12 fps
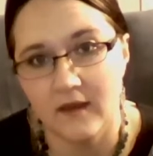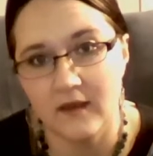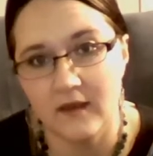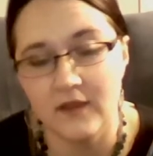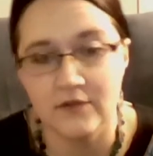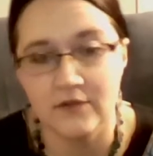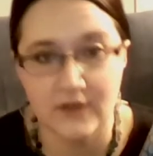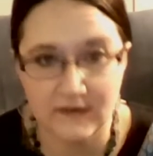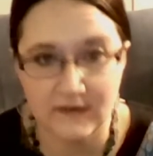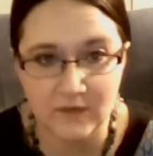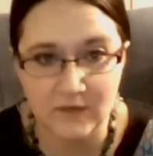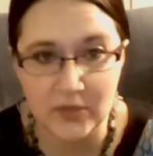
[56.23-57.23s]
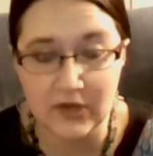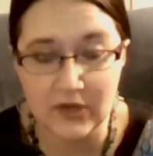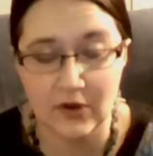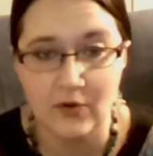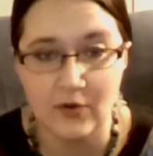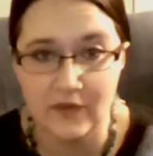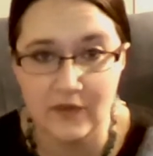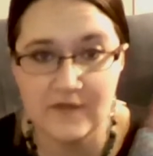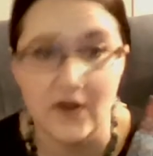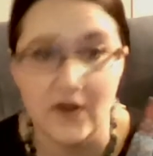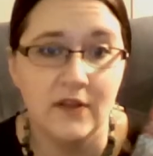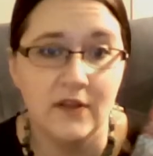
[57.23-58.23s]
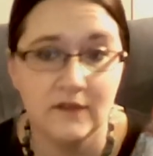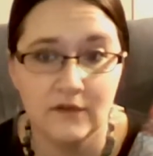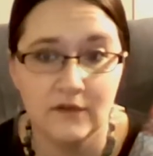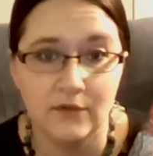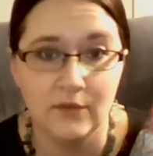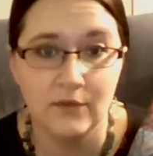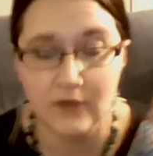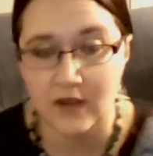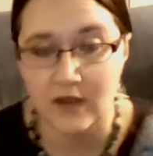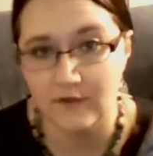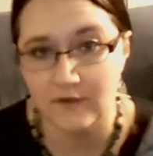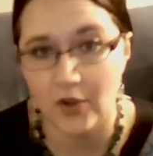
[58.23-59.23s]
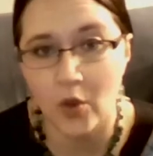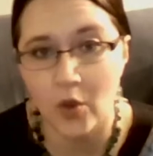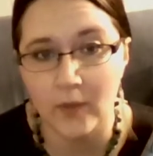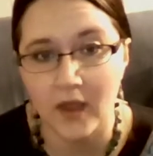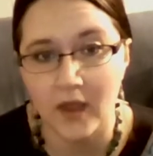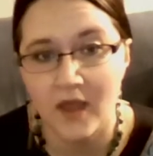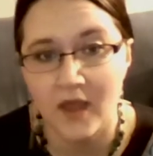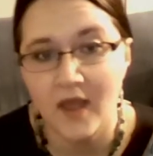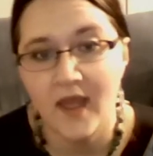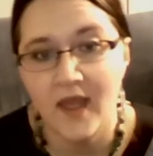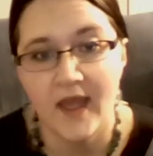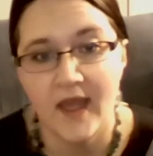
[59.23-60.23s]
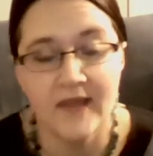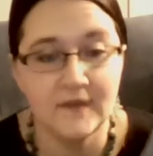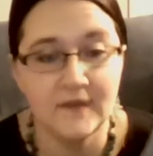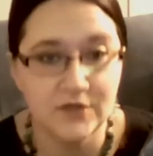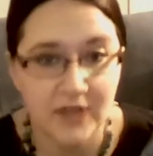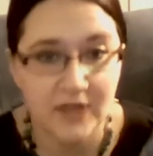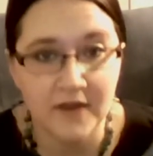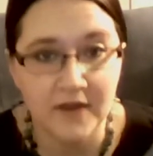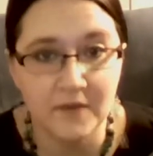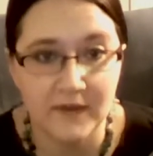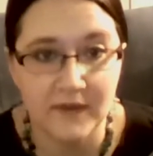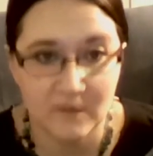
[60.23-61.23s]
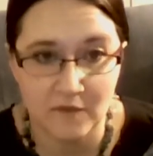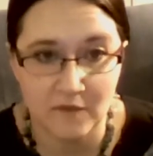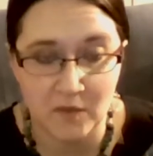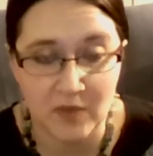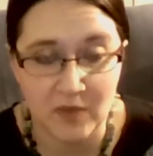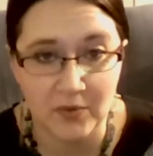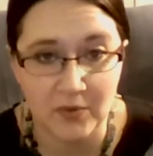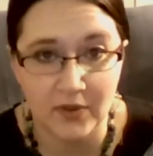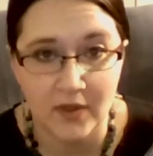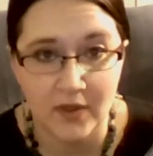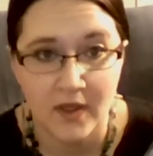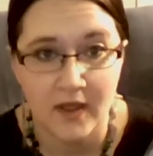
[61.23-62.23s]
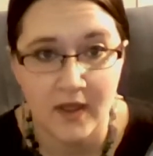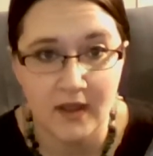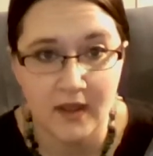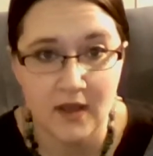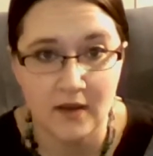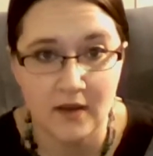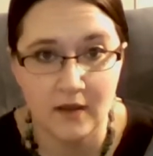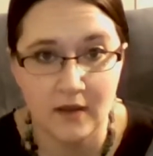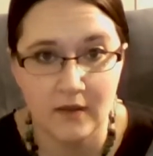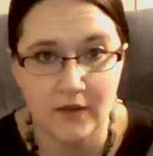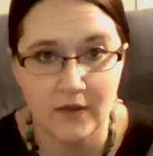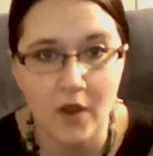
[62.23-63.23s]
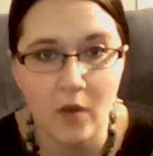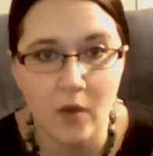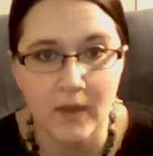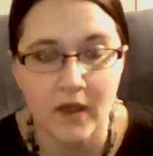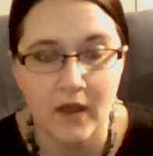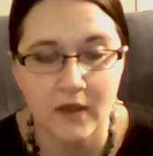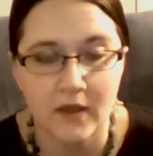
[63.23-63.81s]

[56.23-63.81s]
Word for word: Either they disappear or they fall into kind of a coma. And so she cares about some of the people in the coma.